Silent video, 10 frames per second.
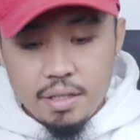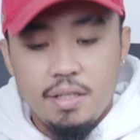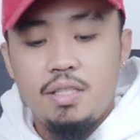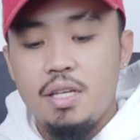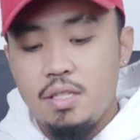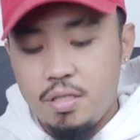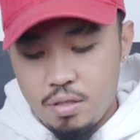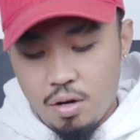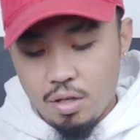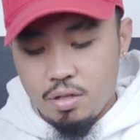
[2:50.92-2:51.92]
This is
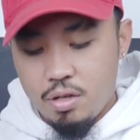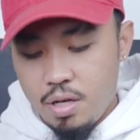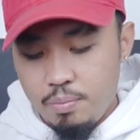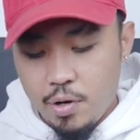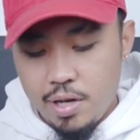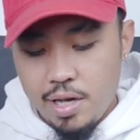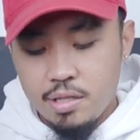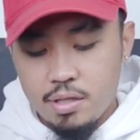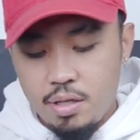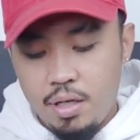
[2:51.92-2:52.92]
cotton and
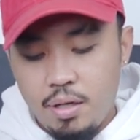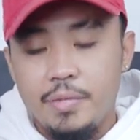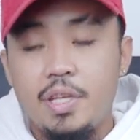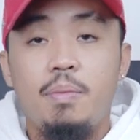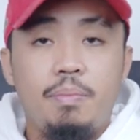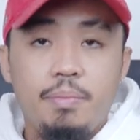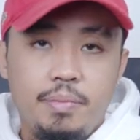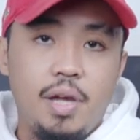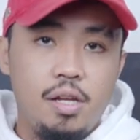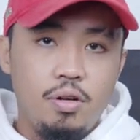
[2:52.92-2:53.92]
polyester. Yep, I